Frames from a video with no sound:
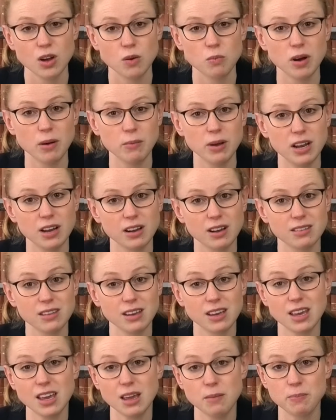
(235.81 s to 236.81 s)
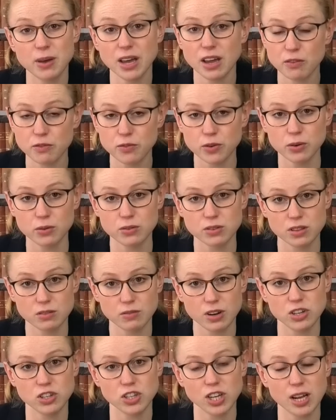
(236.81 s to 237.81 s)
where we look at the key pitfalls in the
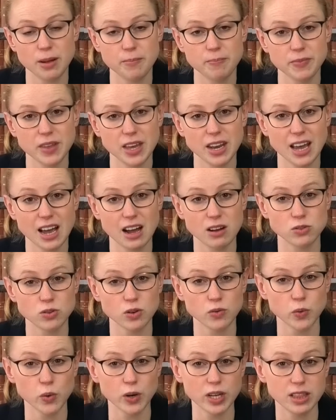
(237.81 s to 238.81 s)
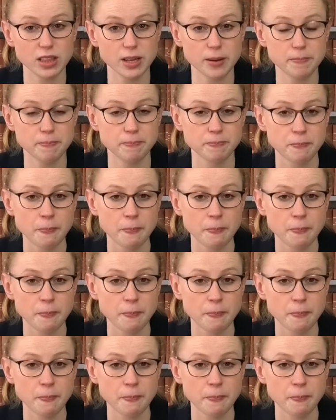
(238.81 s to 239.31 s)
regime and how to avoid them.